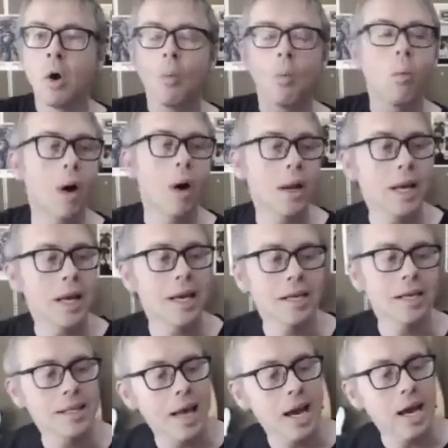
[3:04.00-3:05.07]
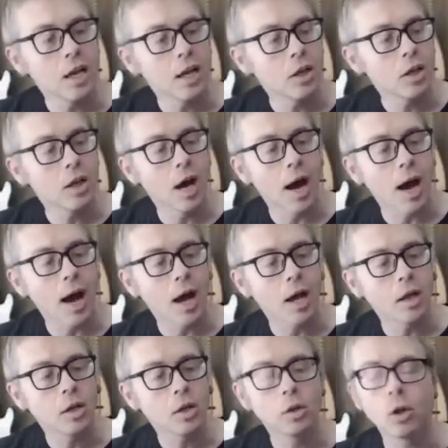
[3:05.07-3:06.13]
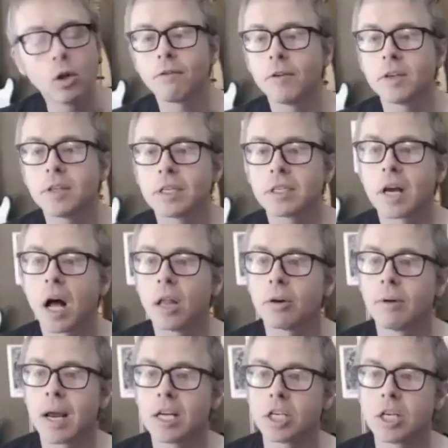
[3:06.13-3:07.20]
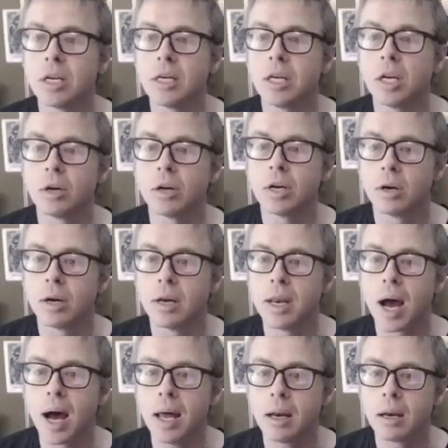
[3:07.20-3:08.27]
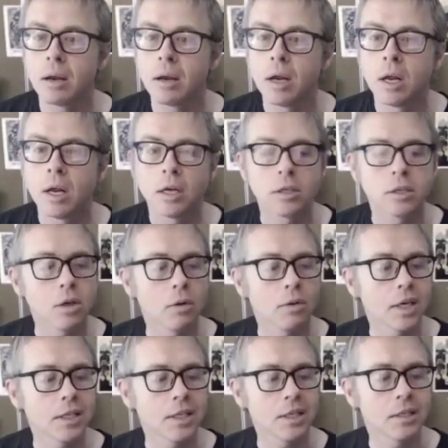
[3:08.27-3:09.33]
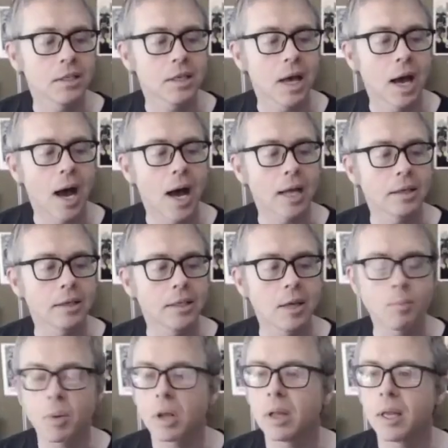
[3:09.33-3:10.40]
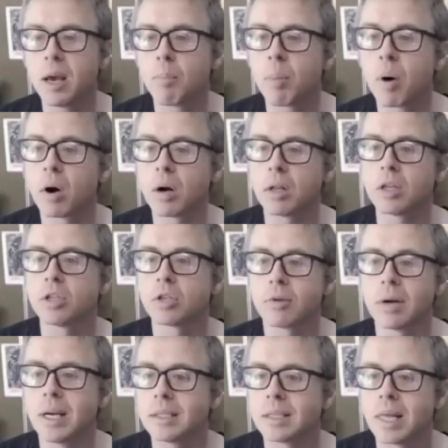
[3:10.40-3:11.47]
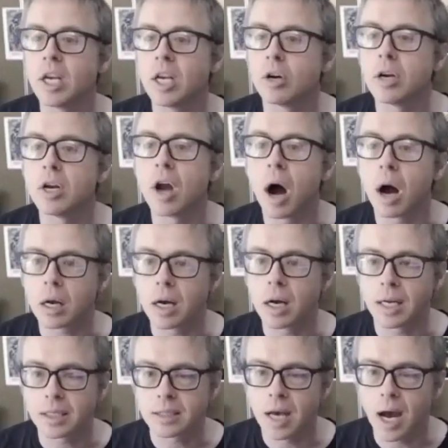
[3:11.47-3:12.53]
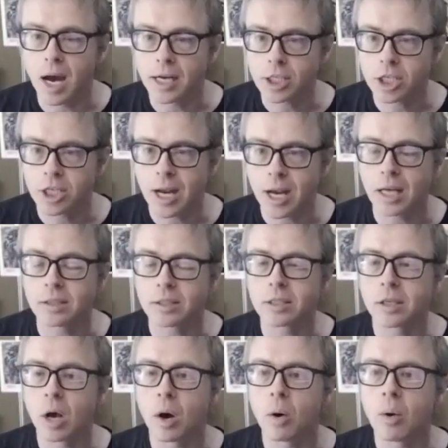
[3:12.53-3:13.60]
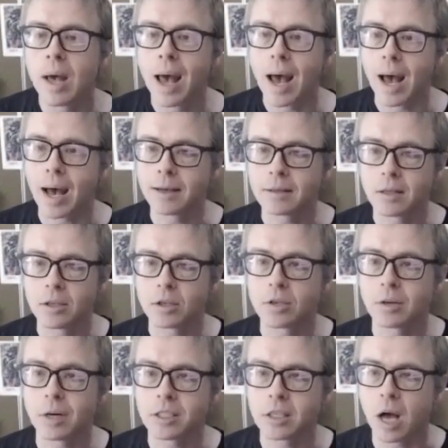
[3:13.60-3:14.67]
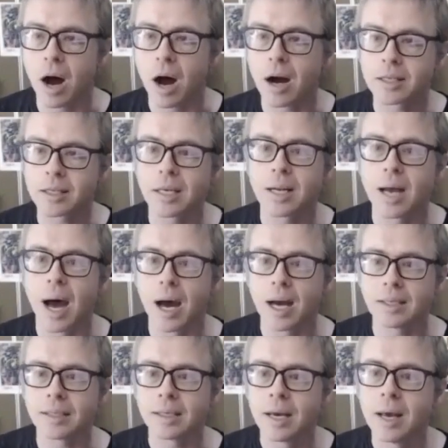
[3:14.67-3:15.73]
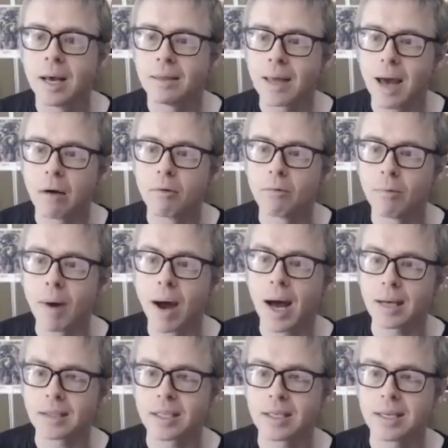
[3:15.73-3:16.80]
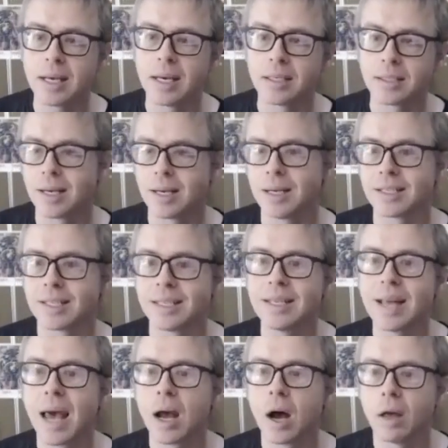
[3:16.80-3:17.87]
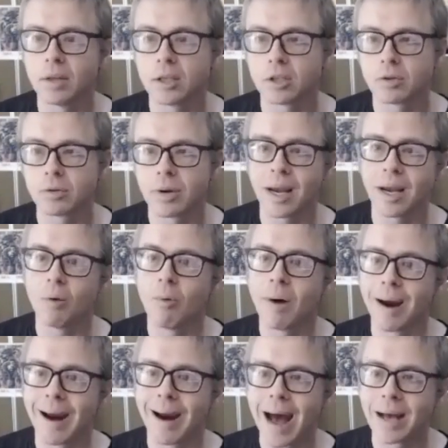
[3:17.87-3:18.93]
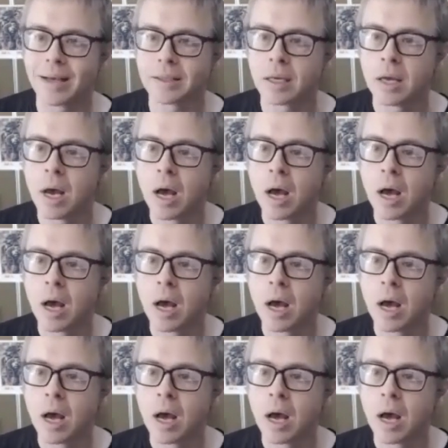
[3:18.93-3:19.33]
One is that look for discoloration near your nut. So this is typically a part of the strings that you're not going to touch. And so as the strings oxidize, that rust is going to stay on the string, whereas